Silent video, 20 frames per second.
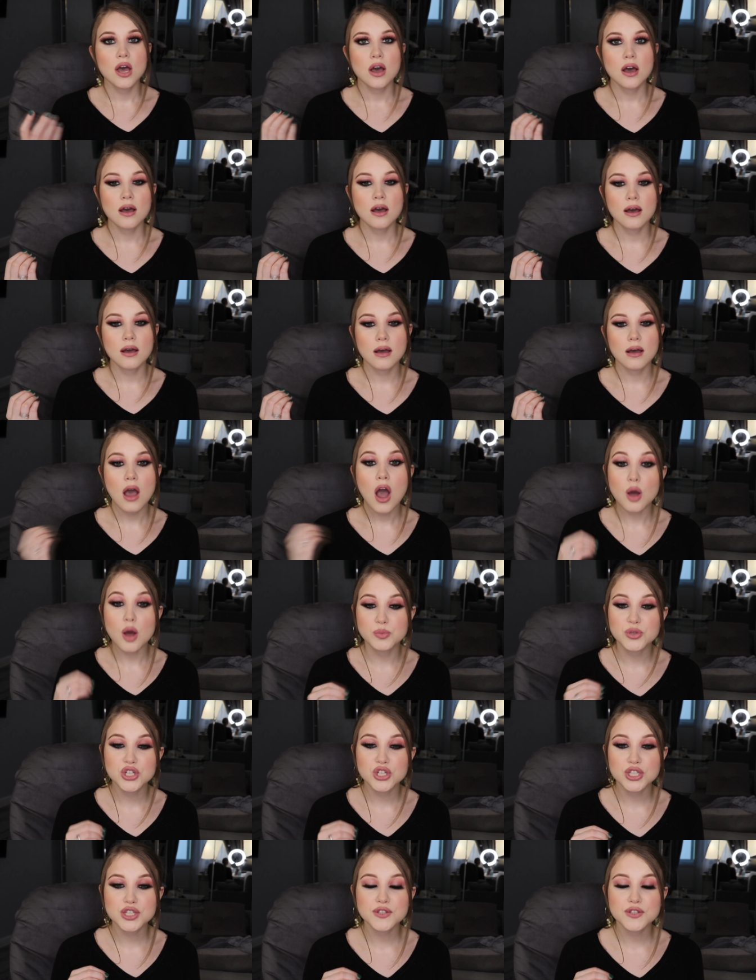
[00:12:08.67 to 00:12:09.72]

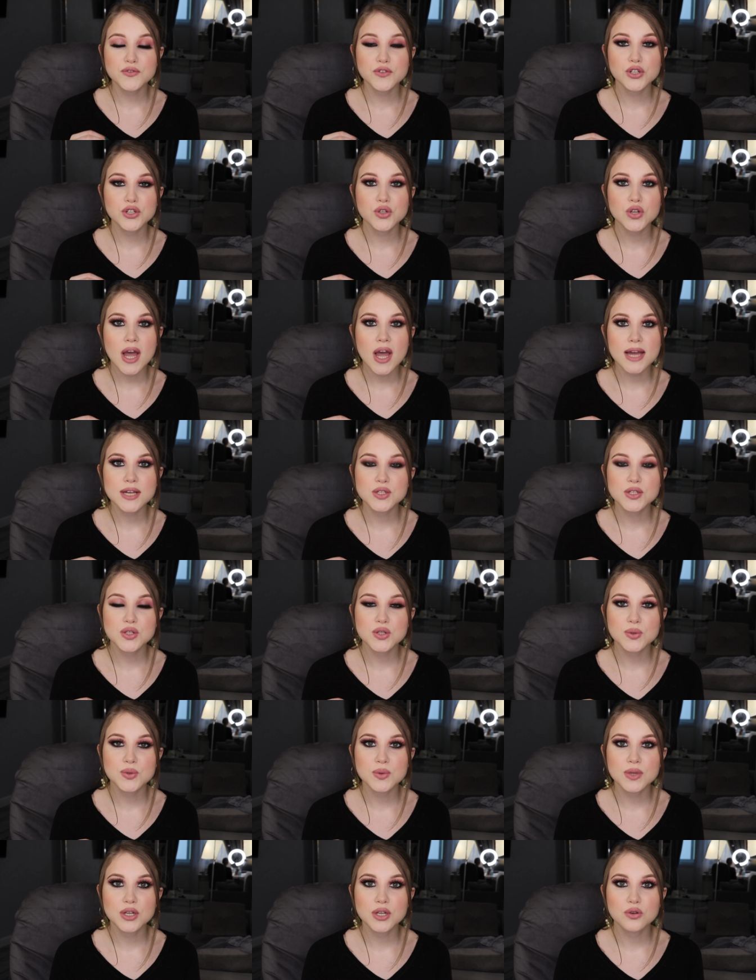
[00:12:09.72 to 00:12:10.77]
options for you guys
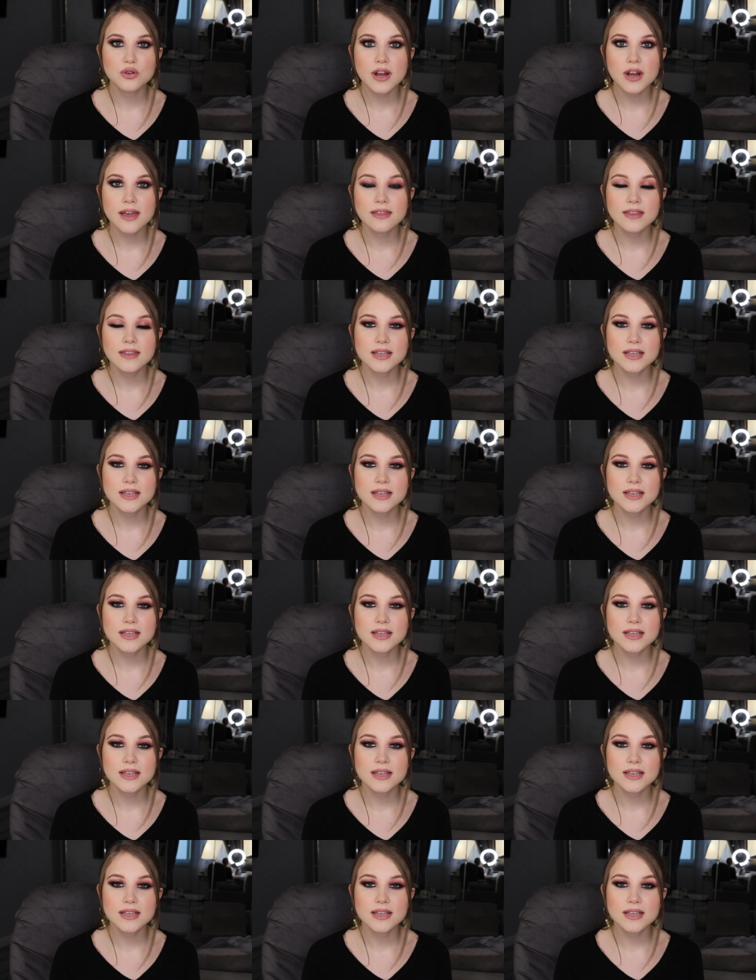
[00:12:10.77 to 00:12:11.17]
to recreate.